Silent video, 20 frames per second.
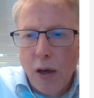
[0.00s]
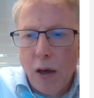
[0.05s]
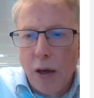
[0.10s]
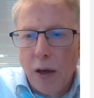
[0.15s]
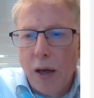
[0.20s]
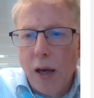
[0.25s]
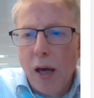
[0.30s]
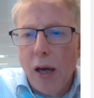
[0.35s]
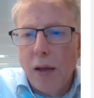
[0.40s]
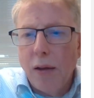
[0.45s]

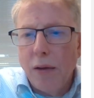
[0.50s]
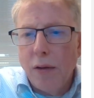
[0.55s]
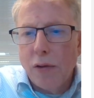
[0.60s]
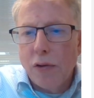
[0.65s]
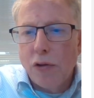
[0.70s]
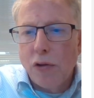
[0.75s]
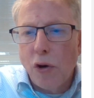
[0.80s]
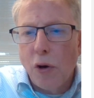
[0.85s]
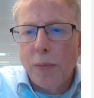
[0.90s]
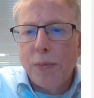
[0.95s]
Again, the
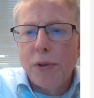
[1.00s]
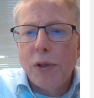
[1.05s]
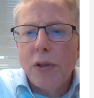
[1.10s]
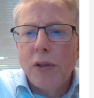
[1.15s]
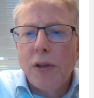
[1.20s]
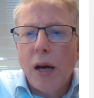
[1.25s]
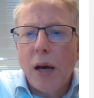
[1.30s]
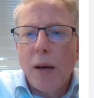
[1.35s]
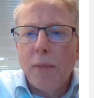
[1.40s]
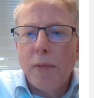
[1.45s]

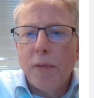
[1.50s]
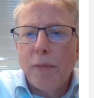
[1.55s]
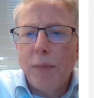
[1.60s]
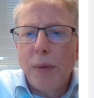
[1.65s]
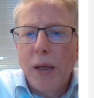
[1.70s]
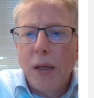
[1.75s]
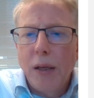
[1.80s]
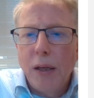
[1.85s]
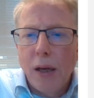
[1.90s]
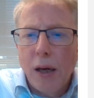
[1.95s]
sorption type of
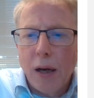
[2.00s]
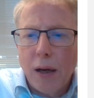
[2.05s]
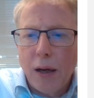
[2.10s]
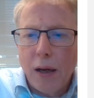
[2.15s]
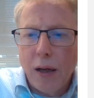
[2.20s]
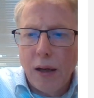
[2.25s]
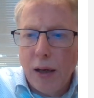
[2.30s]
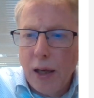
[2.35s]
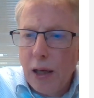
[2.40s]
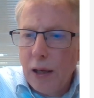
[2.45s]
media
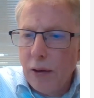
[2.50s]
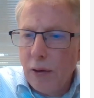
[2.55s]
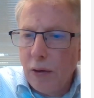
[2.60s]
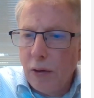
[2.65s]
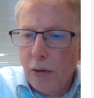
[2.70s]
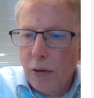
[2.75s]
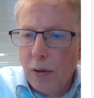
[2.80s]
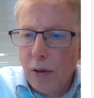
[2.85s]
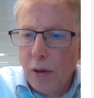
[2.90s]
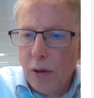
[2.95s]
can
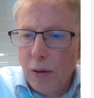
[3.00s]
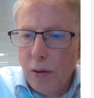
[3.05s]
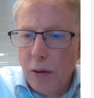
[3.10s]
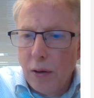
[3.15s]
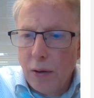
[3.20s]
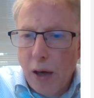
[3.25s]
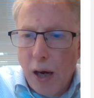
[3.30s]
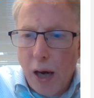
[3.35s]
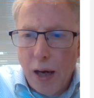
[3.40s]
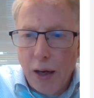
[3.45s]
handle
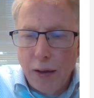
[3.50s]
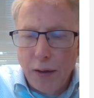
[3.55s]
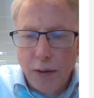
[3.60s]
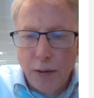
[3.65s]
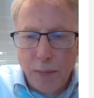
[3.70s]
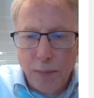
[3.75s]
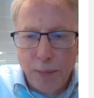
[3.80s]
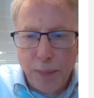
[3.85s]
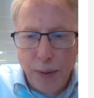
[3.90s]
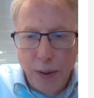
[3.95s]

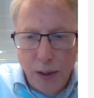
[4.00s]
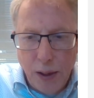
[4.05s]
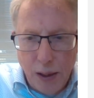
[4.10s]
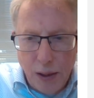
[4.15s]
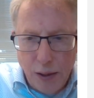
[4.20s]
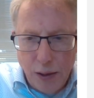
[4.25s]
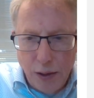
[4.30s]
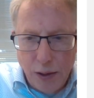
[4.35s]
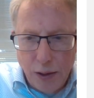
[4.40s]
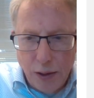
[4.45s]
higher
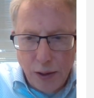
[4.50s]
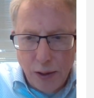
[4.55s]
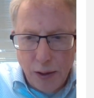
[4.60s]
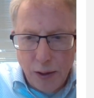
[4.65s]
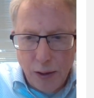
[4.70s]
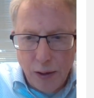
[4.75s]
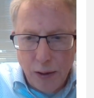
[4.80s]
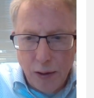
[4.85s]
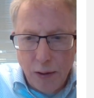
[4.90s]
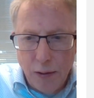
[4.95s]
pH
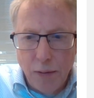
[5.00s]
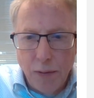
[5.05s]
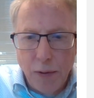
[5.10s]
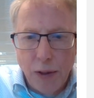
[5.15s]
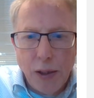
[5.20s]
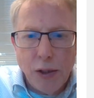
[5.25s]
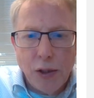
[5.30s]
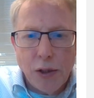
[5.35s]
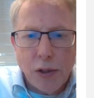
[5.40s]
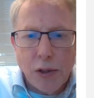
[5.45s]

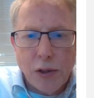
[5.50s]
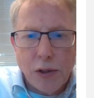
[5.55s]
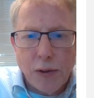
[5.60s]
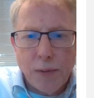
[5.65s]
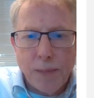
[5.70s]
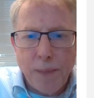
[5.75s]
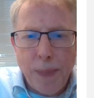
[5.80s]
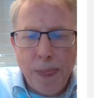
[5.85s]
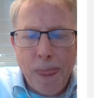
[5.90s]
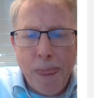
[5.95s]
ranges.